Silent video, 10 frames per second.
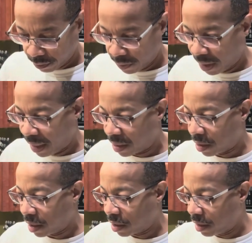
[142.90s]
Gosh,
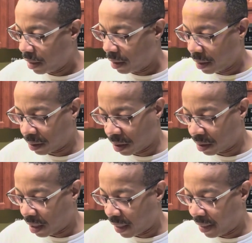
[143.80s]
yesterday I took
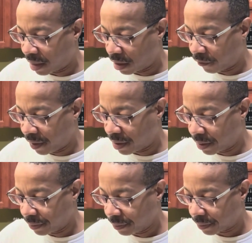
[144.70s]
that ice from the freezer.
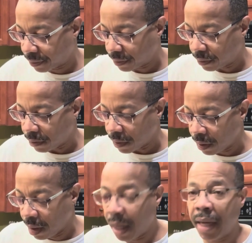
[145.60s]

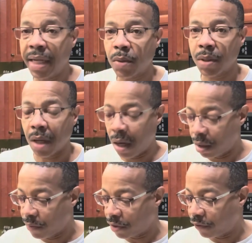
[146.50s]
The ice was
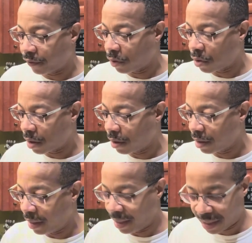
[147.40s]
all over the floor,
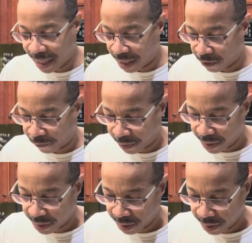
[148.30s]
inside the
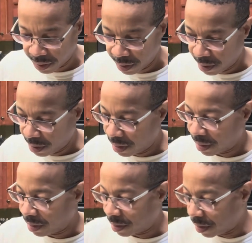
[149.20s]
freezer. I
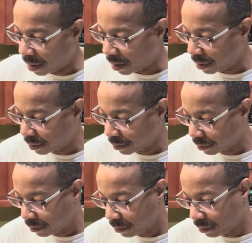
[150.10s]
said, darn.
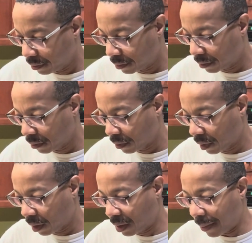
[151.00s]

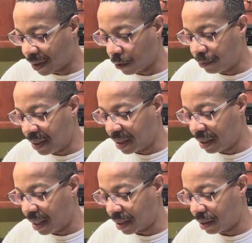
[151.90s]
Because I was so busy
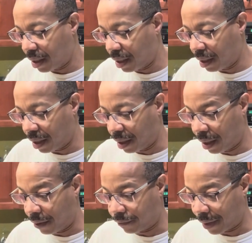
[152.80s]
yesterday,
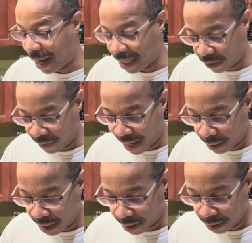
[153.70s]
I actually forgot
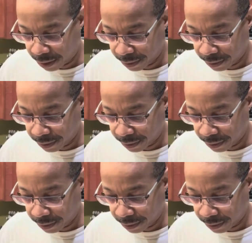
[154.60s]
about it.